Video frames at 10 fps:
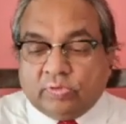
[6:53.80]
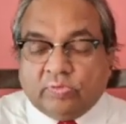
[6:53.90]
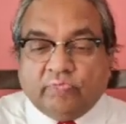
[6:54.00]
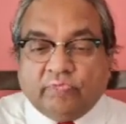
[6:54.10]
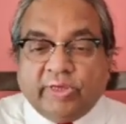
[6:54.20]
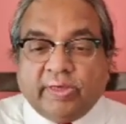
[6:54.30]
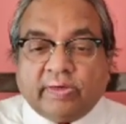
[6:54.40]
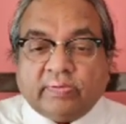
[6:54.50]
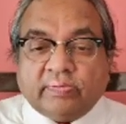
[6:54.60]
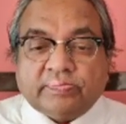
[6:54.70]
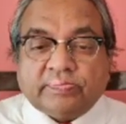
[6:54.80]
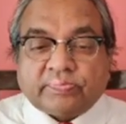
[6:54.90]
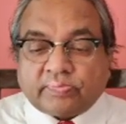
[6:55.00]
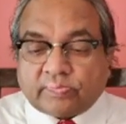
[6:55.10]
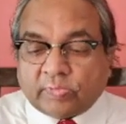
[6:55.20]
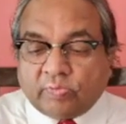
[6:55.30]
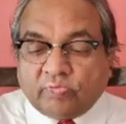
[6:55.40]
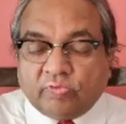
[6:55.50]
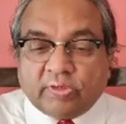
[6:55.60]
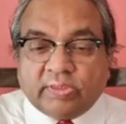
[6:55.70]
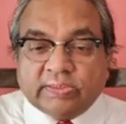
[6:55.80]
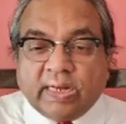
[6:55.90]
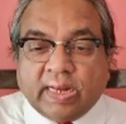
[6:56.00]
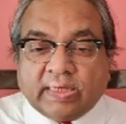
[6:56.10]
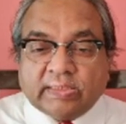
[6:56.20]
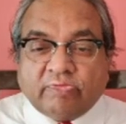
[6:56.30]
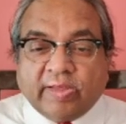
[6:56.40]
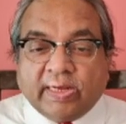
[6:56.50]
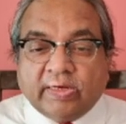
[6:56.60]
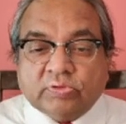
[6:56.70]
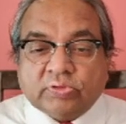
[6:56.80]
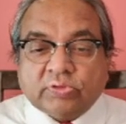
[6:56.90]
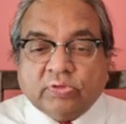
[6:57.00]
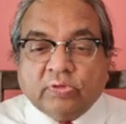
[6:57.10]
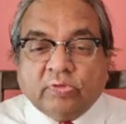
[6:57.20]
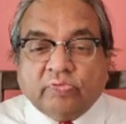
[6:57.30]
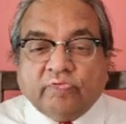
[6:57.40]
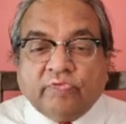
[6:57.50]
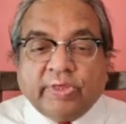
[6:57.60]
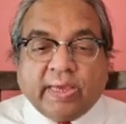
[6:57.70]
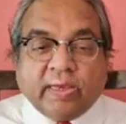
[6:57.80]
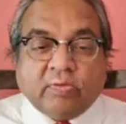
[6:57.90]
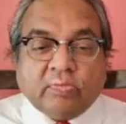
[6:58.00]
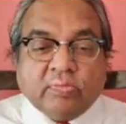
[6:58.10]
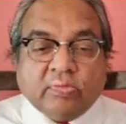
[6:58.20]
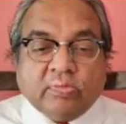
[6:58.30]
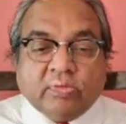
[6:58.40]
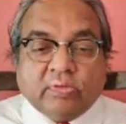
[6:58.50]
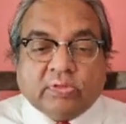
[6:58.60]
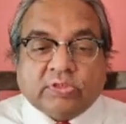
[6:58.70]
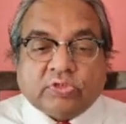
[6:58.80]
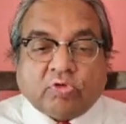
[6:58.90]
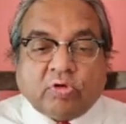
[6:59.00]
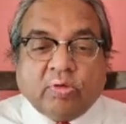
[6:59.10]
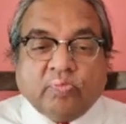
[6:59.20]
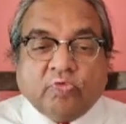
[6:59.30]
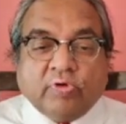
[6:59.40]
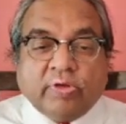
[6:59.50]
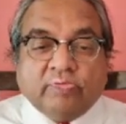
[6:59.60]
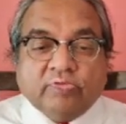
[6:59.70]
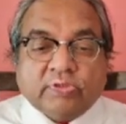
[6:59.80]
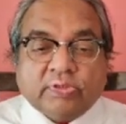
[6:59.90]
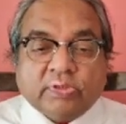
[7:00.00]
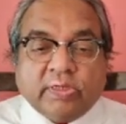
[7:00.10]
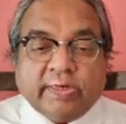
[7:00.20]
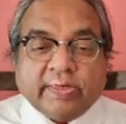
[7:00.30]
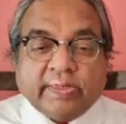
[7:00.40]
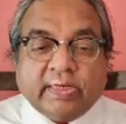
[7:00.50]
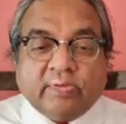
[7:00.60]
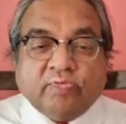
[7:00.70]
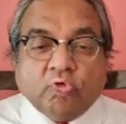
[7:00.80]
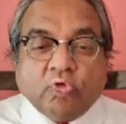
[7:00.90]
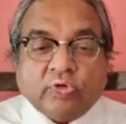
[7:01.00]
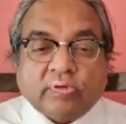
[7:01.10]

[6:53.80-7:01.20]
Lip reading: where for these large values we have strong pore diffusion greater than 4.